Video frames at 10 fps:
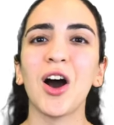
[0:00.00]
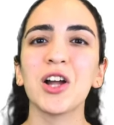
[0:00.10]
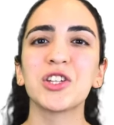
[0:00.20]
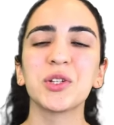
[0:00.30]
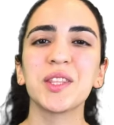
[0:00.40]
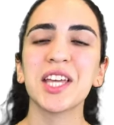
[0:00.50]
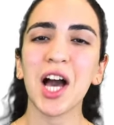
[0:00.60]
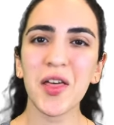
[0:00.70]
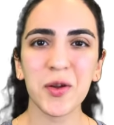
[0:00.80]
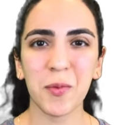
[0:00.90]
On to the
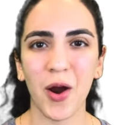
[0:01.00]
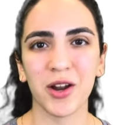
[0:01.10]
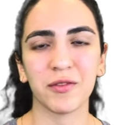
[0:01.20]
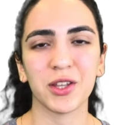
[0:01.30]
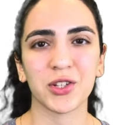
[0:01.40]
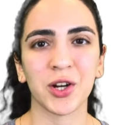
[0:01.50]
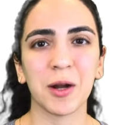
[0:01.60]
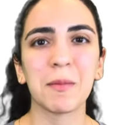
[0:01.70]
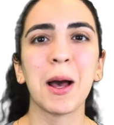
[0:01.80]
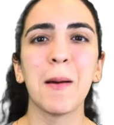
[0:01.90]
other part of the
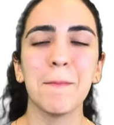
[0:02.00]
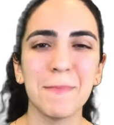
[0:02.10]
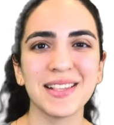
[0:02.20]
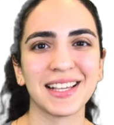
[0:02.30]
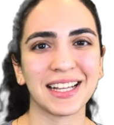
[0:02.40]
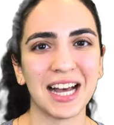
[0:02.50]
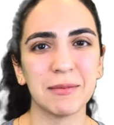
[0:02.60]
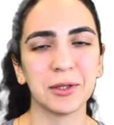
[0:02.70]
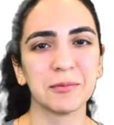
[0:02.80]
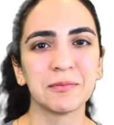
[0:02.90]
term,
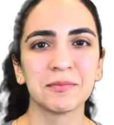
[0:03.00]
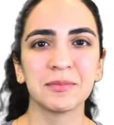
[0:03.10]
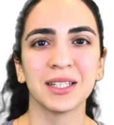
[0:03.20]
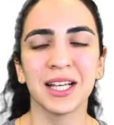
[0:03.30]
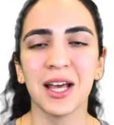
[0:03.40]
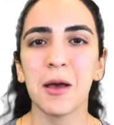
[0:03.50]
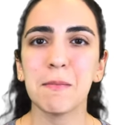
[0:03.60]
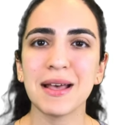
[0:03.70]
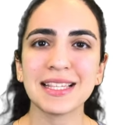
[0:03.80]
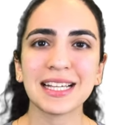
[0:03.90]
mesenchymal.
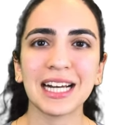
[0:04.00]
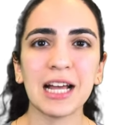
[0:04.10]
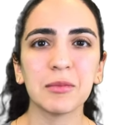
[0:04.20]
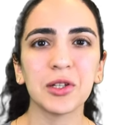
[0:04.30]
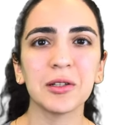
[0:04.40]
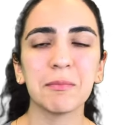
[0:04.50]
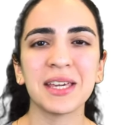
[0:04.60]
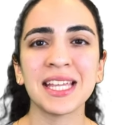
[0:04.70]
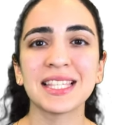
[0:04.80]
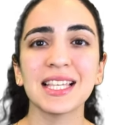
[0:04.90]
Mesenchymal
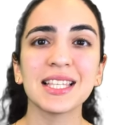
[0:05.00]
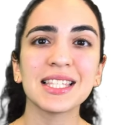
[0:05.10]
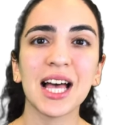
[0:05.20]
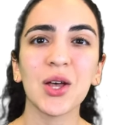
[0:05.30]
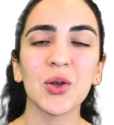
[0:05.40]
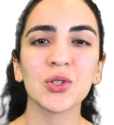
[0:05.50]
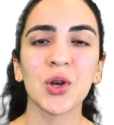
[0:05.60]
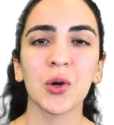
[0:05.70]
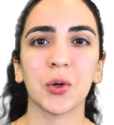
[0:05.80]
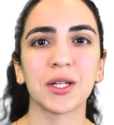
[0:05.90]
means cells
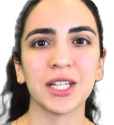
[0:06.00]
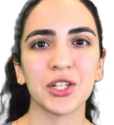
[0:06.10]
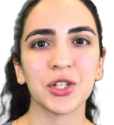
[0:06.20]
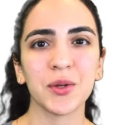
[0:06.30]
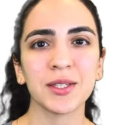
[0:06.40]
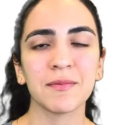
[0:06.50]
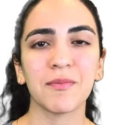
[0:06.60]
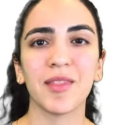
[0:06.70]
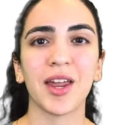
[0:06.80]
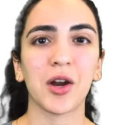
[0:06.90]
or tissues
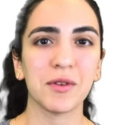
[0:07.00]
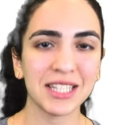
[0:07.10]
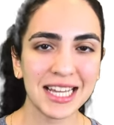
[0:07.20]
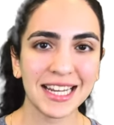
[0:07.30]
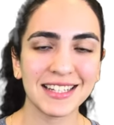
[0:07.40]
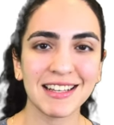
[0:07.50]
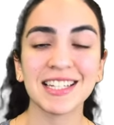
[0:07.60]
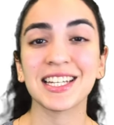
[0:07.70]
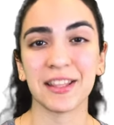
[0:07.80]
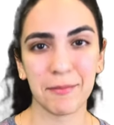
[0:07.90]
that are related
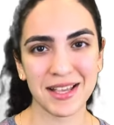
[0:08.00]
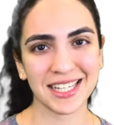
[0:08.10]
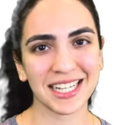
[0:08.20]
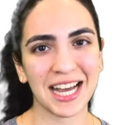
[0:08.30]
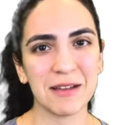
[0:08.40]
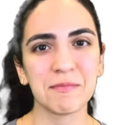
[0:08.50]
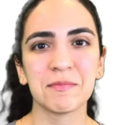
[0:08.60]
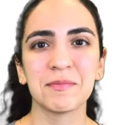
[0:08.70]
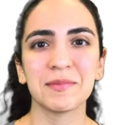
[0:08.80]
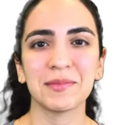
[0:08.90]
to the mesenchyme.
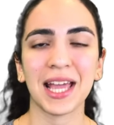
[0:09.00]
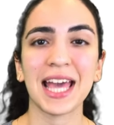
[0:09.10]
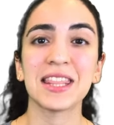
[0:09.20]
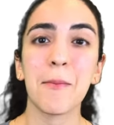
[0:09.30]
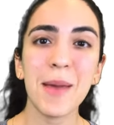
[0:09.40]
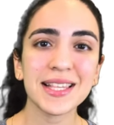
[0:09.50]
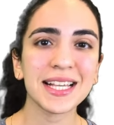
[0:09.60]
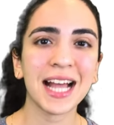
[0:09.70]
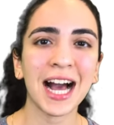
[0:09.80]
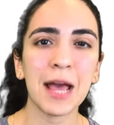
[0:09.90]
And the
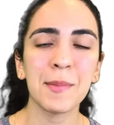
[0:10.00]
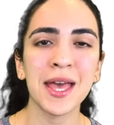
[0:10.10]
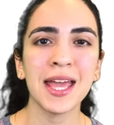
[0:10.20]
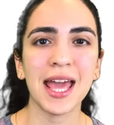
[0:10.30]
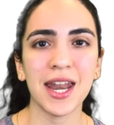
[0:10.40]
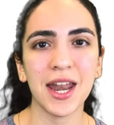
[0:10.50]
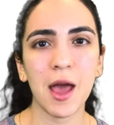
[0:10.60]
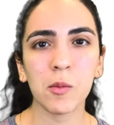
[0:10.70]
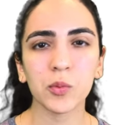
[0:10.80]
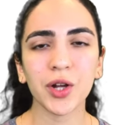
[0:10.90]
mesenchyme in an
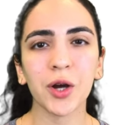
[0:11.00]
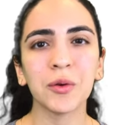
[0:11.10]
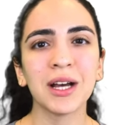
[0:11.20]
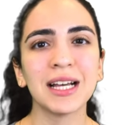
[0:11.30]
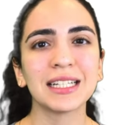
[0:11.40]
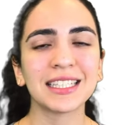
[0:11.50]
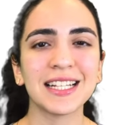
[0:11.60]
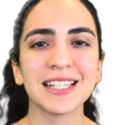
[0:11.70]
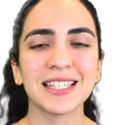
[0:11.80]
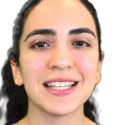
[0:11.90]
embryo
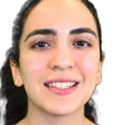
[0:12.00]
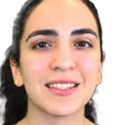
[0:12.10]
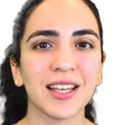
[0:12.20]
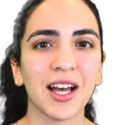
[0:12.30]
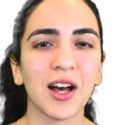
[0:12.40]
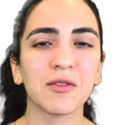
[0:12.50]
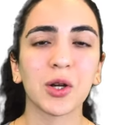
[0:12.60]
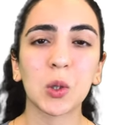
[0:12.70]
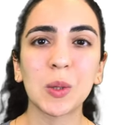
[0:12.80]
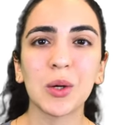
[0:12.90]
consists of,
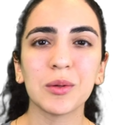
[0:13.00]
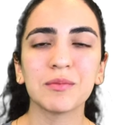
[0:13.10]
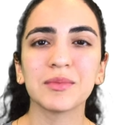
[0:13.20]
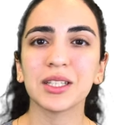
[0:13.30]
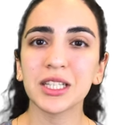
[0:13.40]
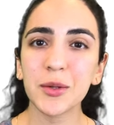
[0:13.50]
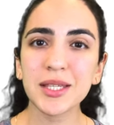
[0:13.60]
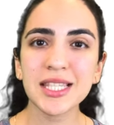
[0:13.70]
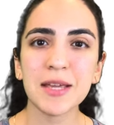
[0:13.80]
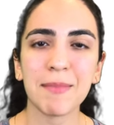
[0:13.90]
quote,
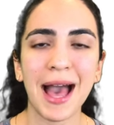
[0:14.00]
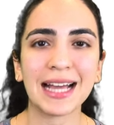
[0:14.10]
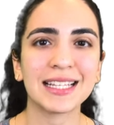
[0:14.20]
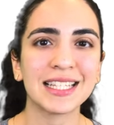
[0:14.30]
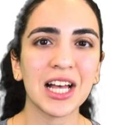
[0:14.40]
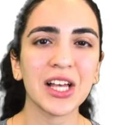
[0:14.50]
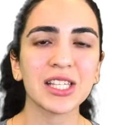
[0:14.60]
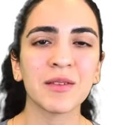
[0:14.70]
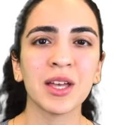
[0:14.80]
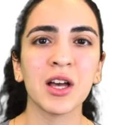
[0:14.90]
loosely packed
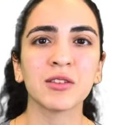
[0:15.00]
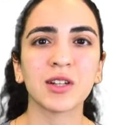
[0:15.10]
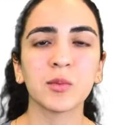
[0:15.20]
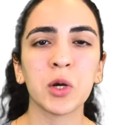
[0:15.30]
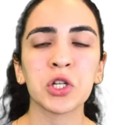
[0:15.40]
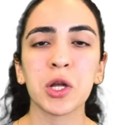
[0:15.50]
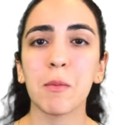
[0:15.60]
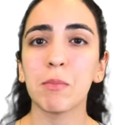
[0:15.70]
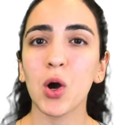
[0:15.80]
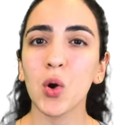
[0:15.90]
cells from which
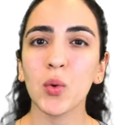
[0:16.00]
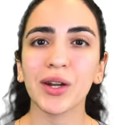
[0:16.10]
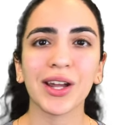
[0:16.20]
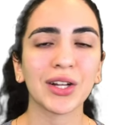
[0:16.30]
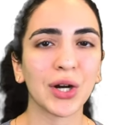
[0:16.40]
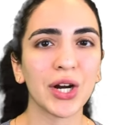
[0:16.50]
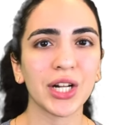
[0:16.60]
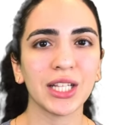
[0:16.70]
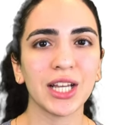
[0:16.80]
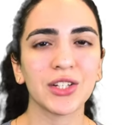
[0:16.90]
bone,
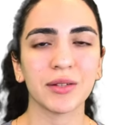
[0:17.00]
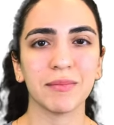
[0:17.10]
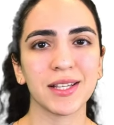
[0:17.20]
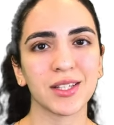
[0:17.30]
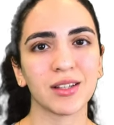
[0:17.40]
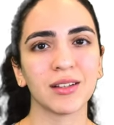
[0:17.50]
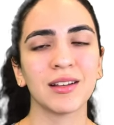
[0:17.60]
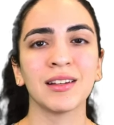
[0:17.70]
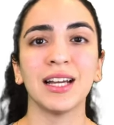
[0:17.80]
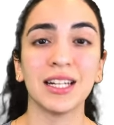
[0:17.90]
cartilage, muscle,
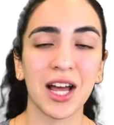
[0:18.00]
and